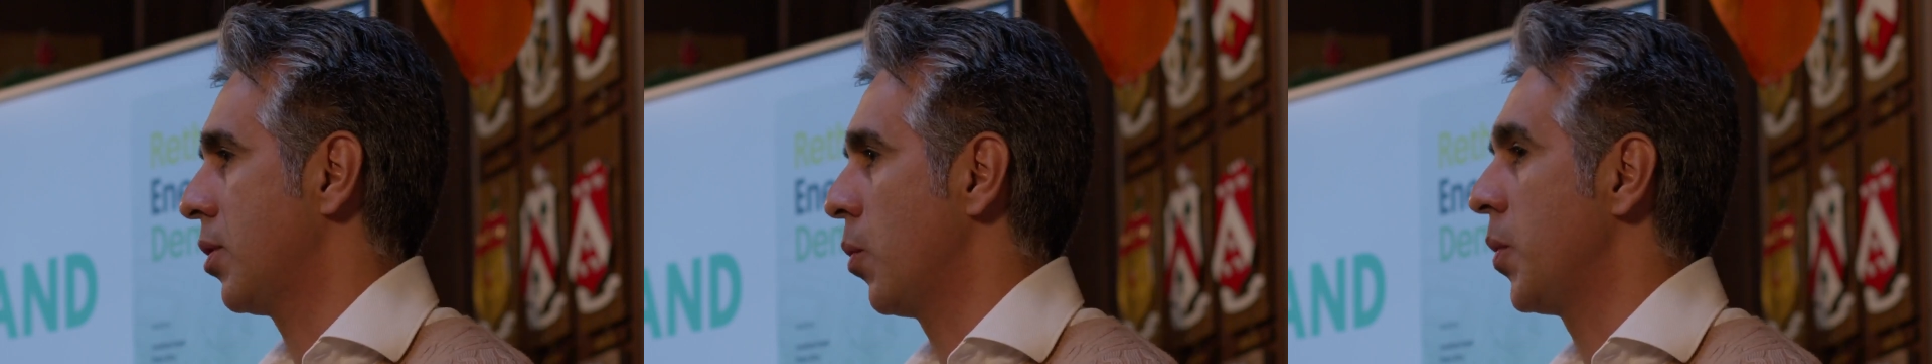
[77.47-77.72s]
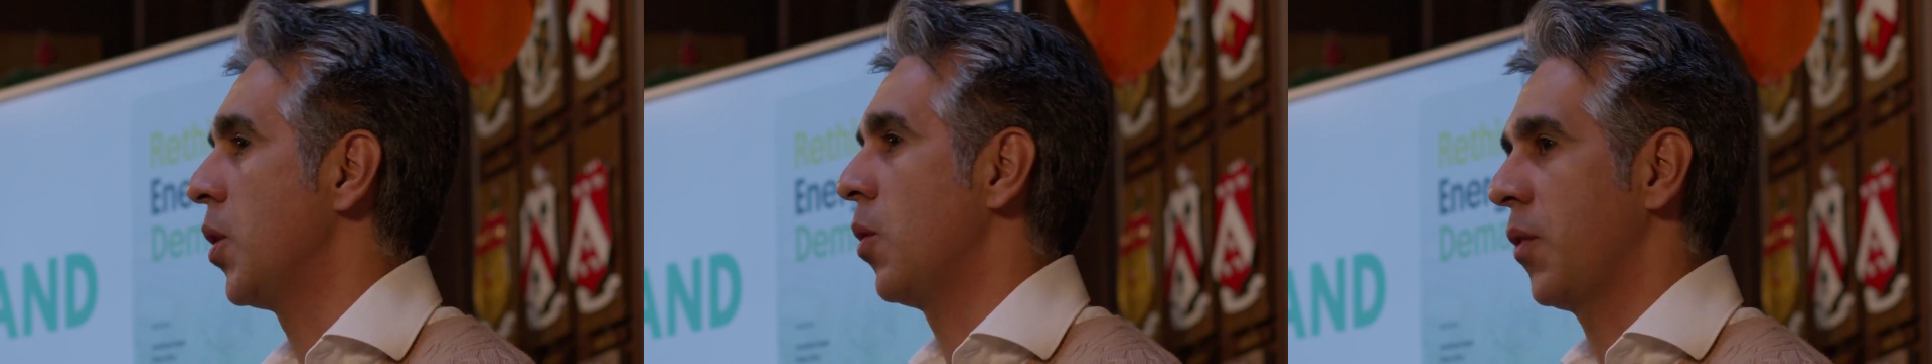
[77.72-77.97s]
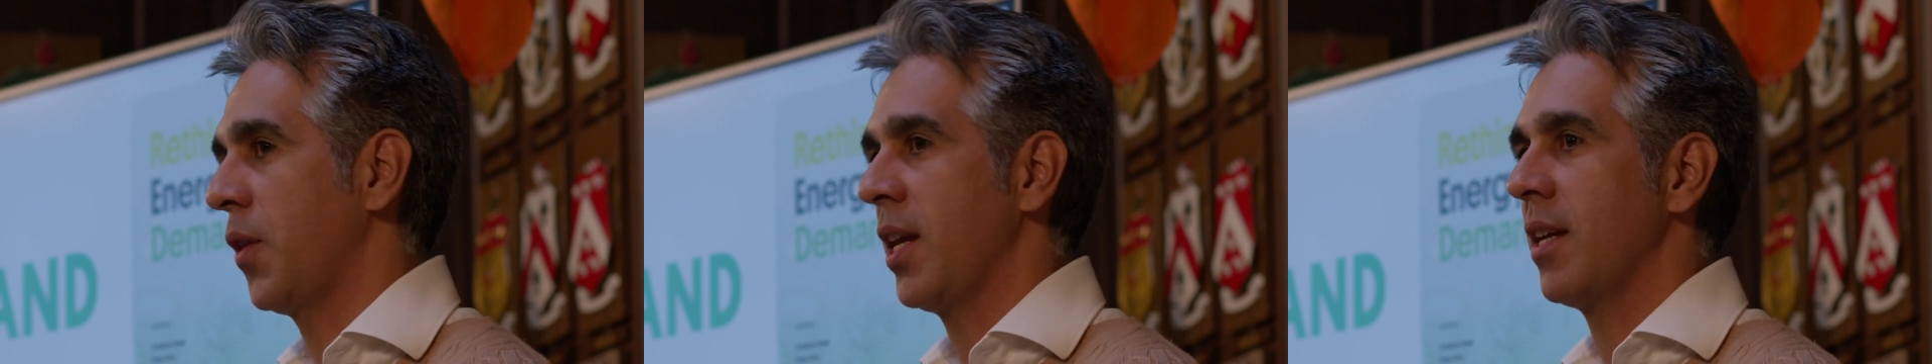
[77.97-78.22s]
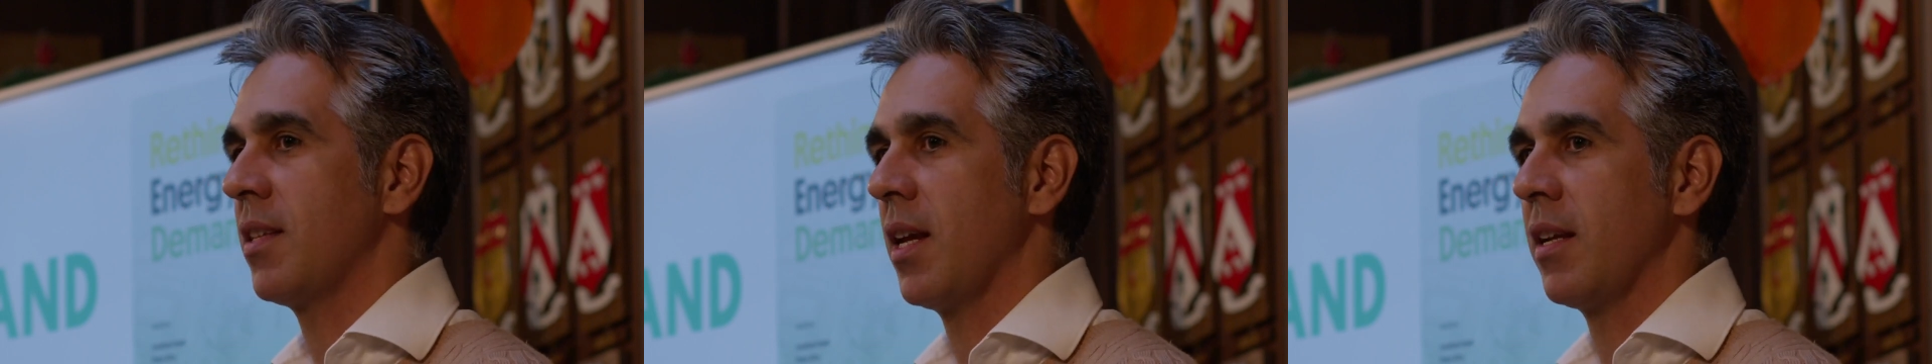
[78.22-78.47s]
so we all
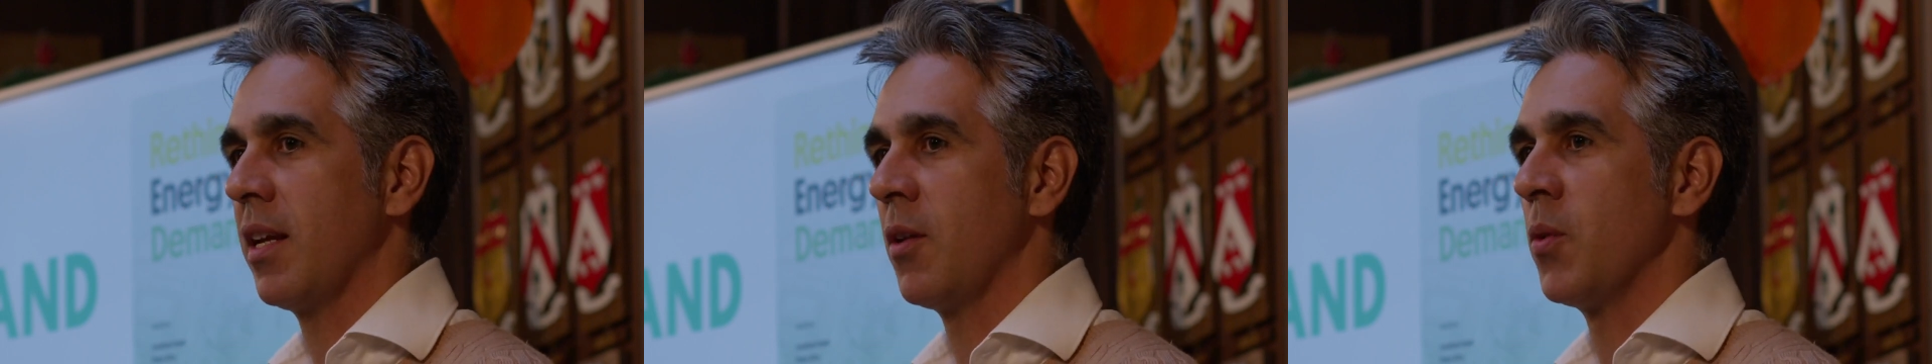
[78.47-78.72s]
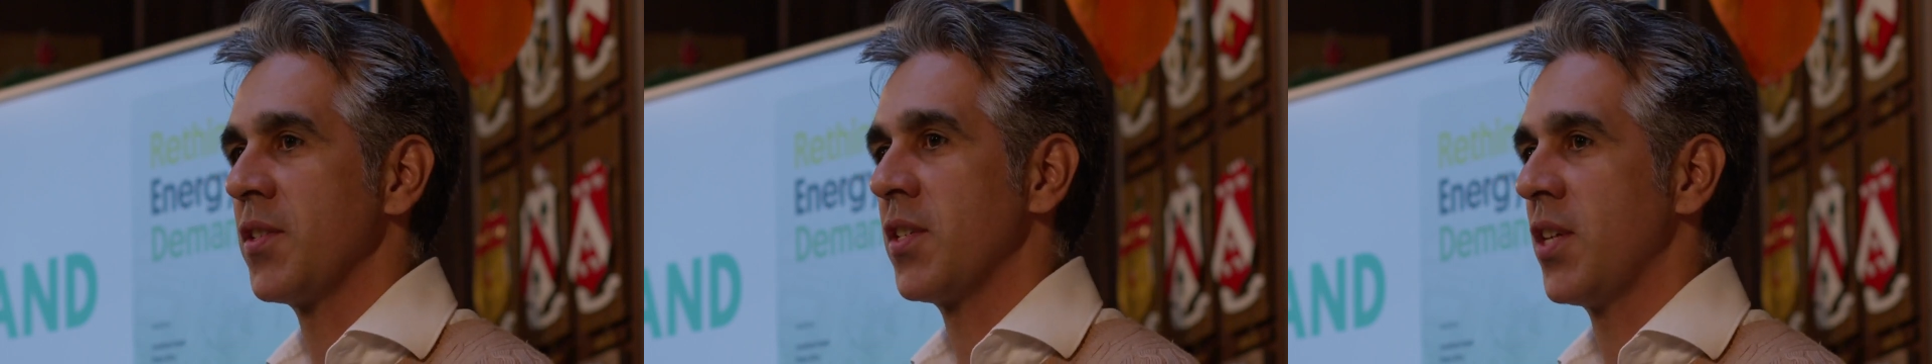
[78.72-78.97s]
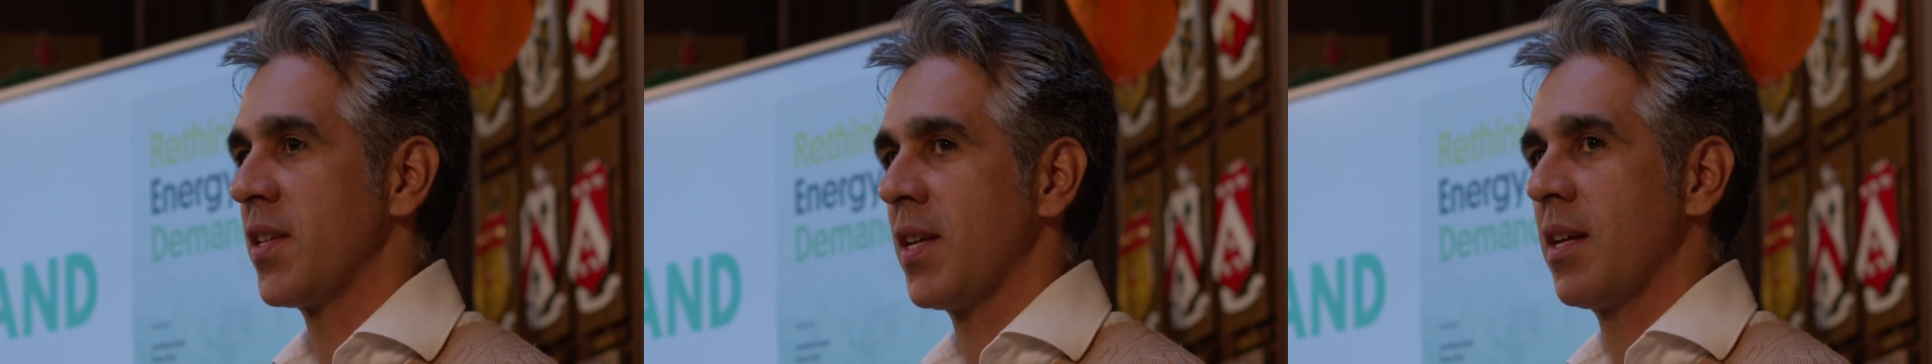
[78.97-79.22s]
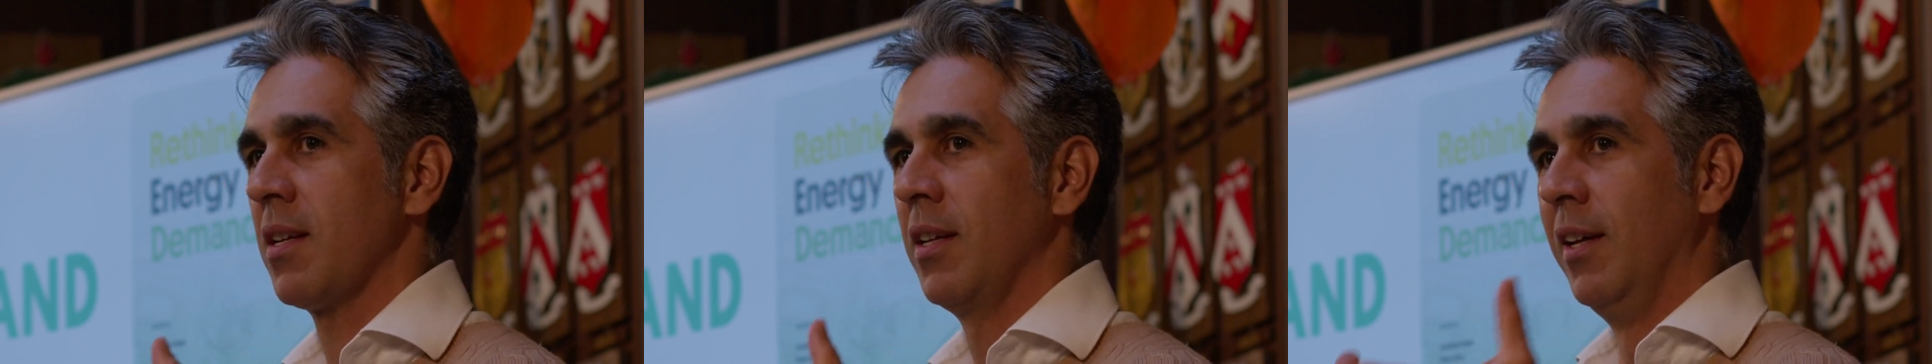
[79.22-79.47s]
think then it was just
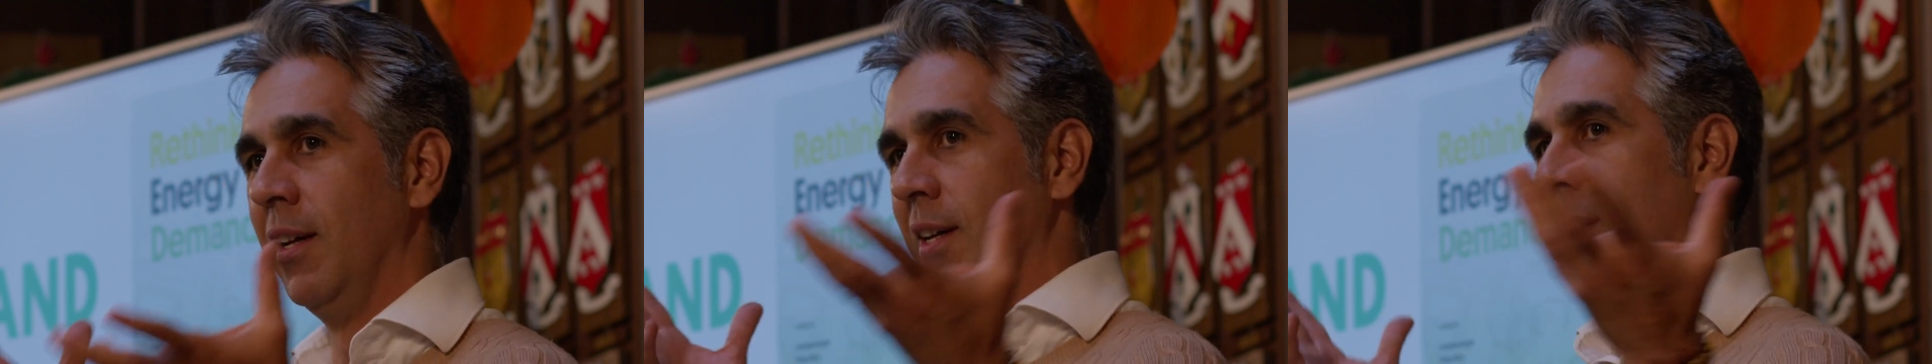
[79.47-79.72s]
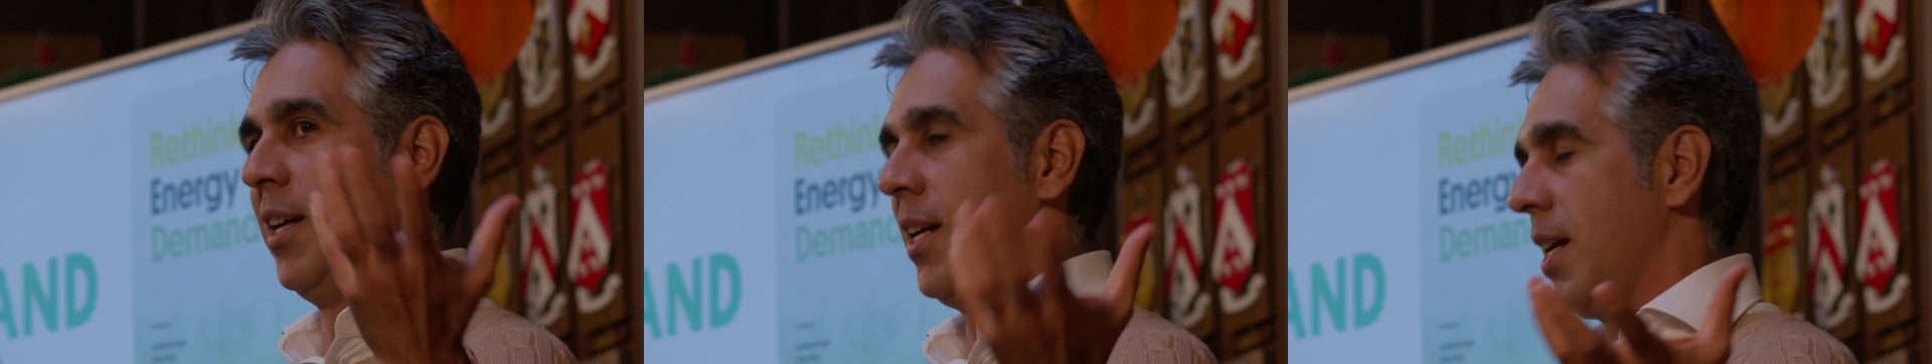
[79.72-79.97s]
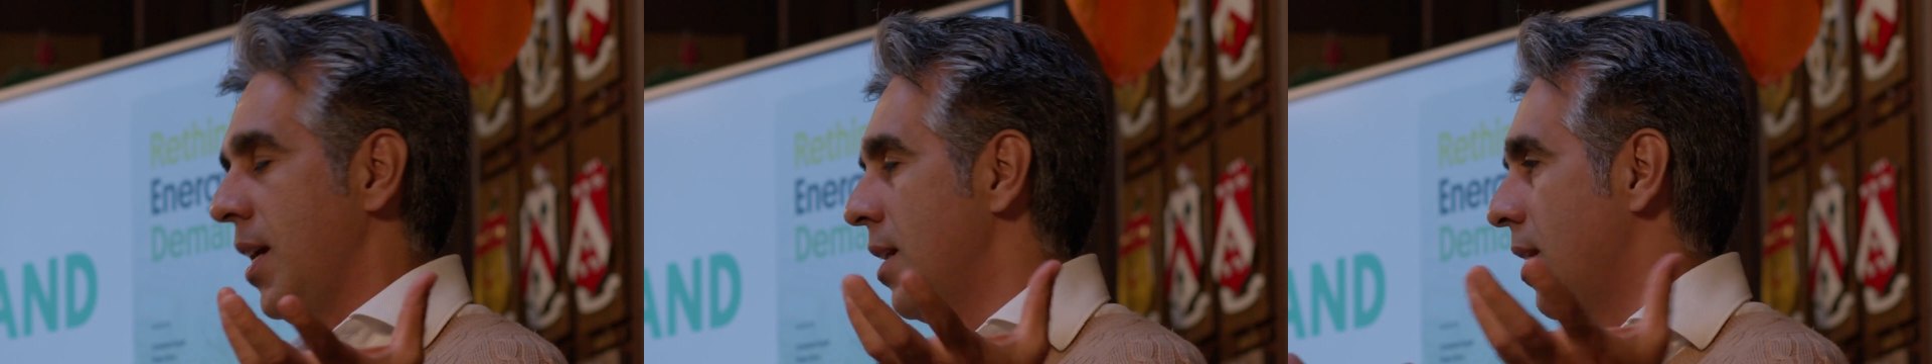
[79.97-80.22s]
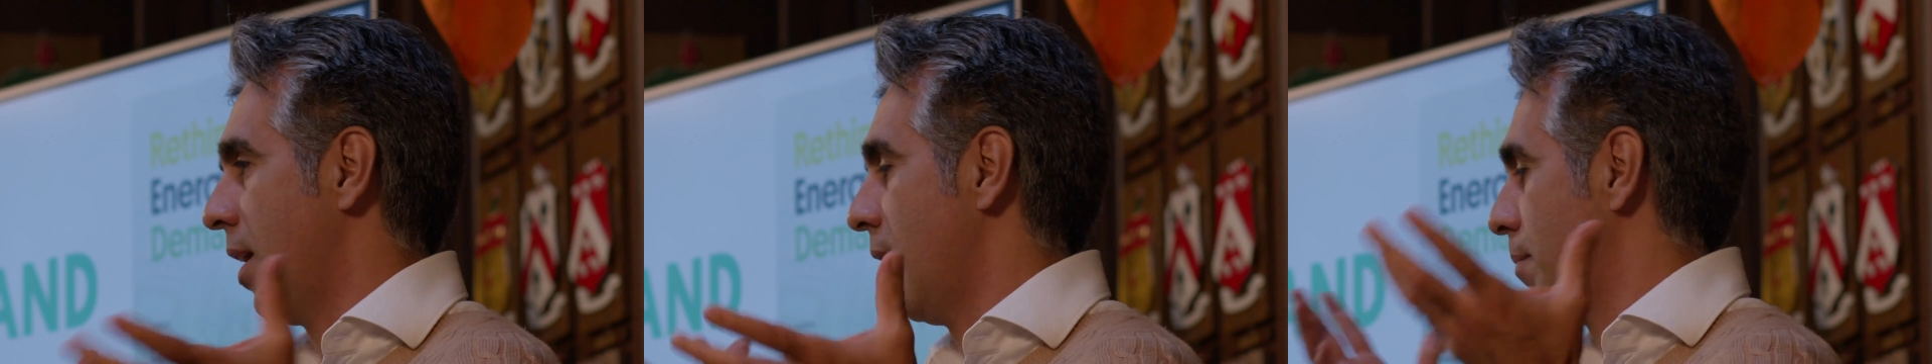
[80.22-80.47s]
a
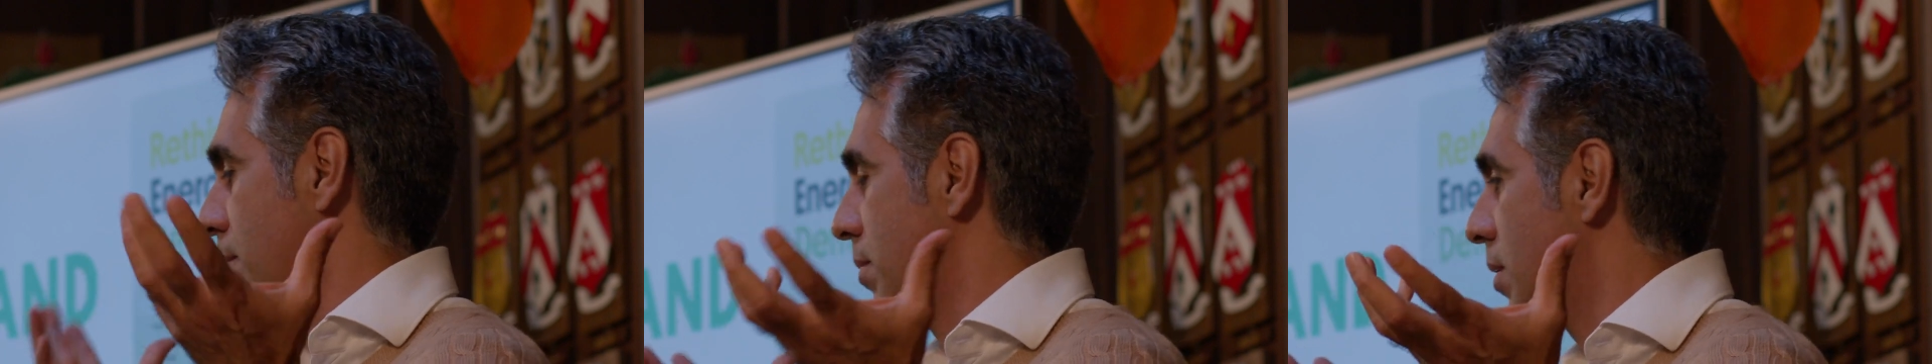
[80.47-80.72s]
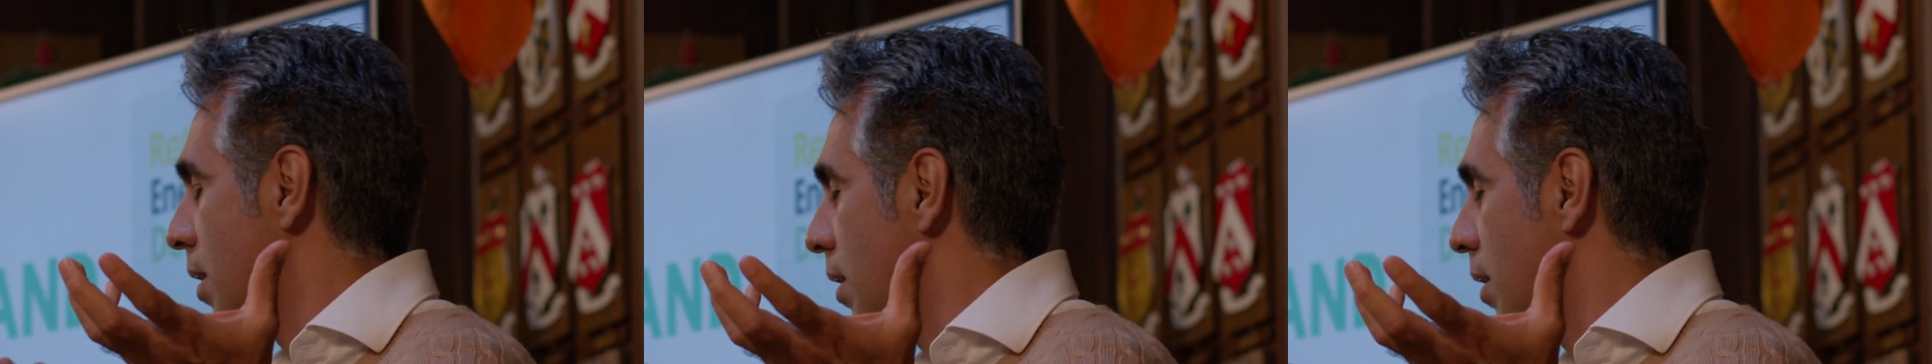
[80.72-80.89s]
sickness